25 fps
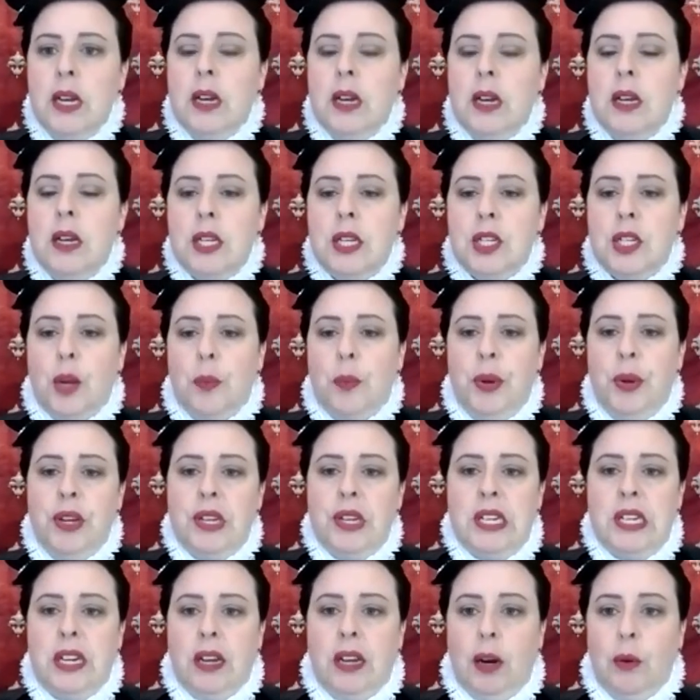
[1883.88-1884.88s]
So
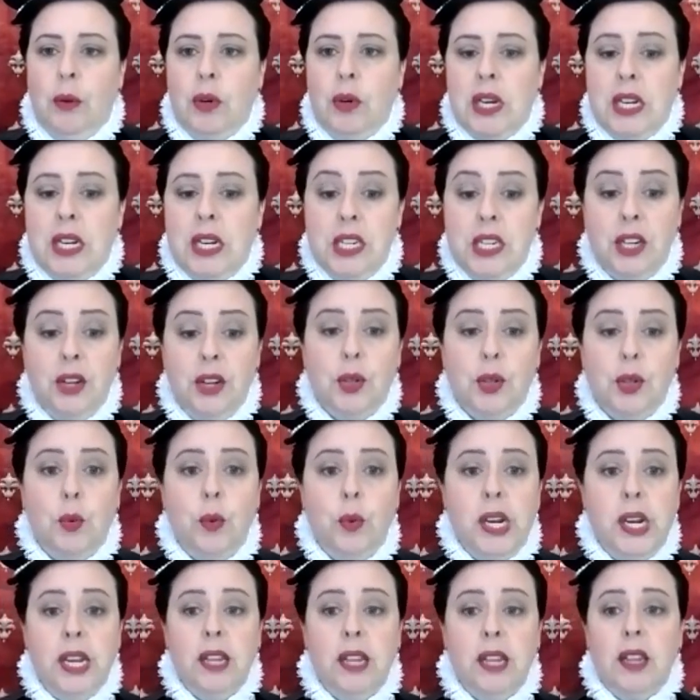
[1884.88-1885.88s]
personally, I will continue to
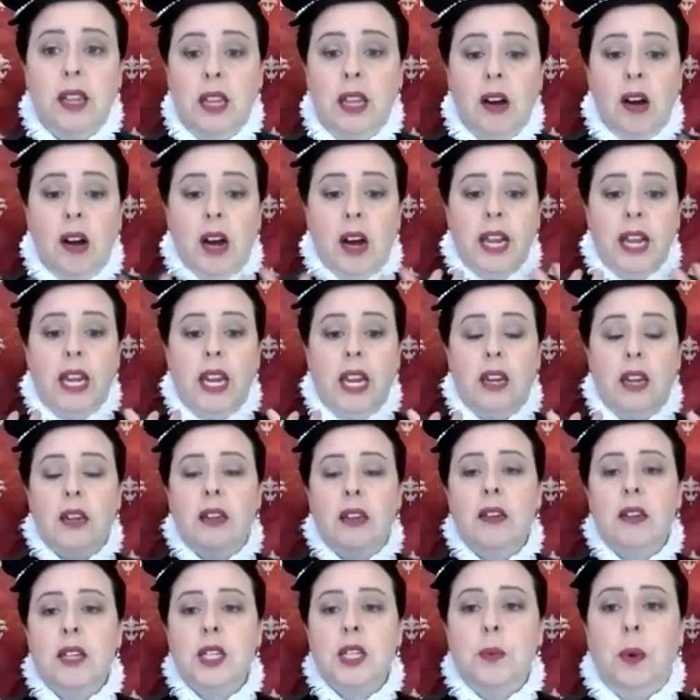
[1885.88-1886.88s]
wear the high neck
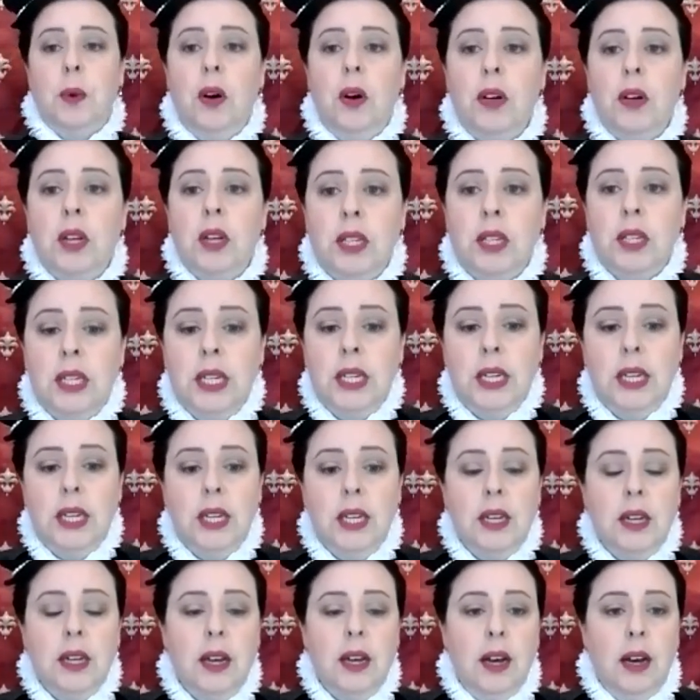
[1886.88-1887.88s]
smock,
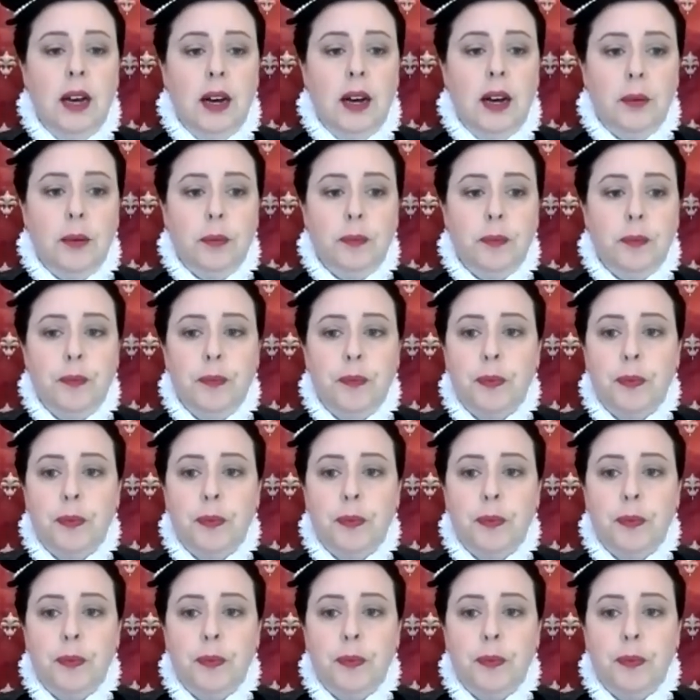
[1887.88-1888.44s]
and